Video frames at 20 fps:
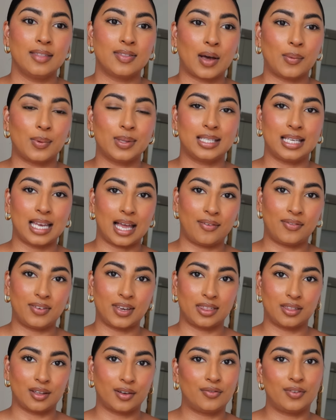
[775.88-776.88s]
that was left
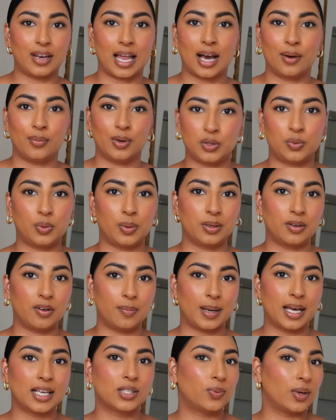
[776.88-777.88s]
in the flat which we want to
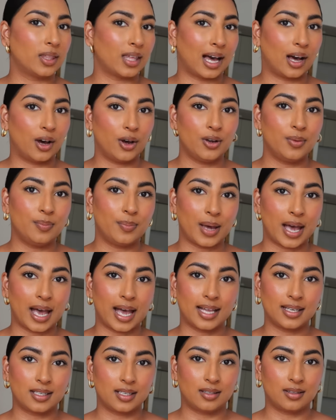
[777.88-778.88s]
replace with our own
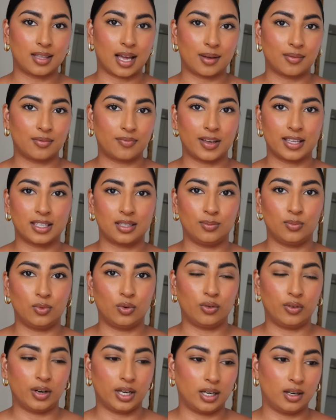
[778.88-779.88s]
bed that fits
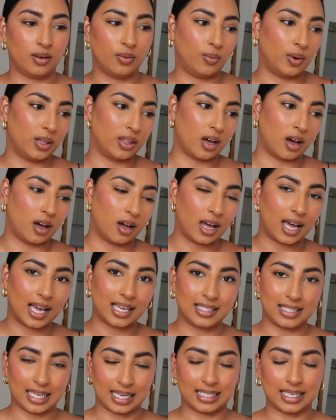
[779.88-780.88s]
more in with our
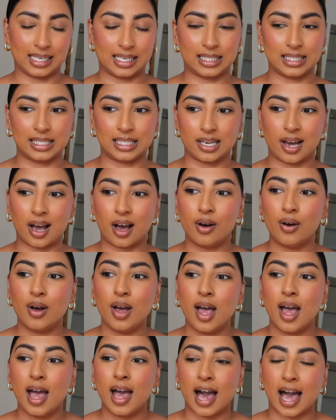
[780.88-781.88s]
aesthetic and style
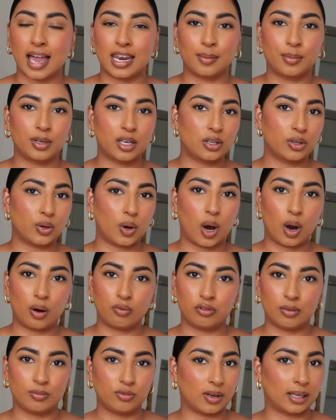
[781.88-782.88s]
and I'm going to do a whole
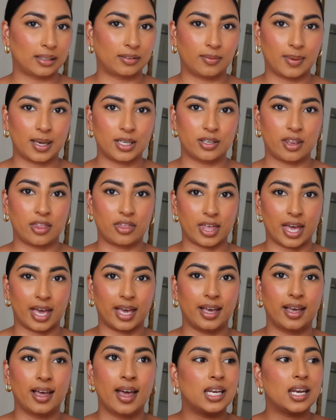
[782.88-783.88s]
room transformation
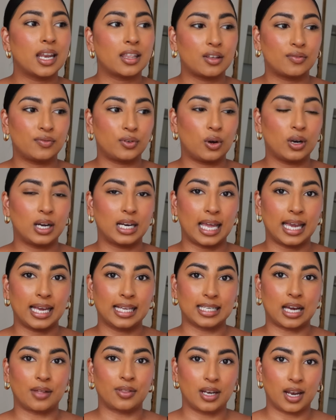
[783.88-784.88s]
thing in another vlog
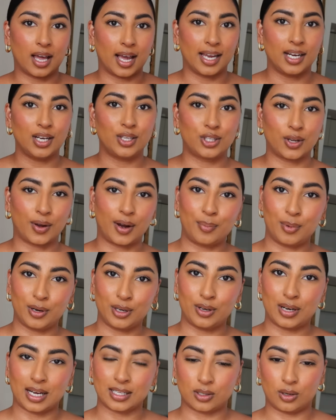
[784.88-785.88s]
later down the line so I'll
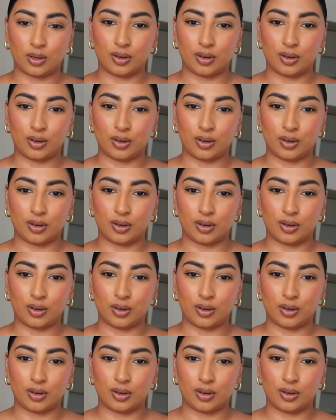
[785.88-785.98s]
bring you guys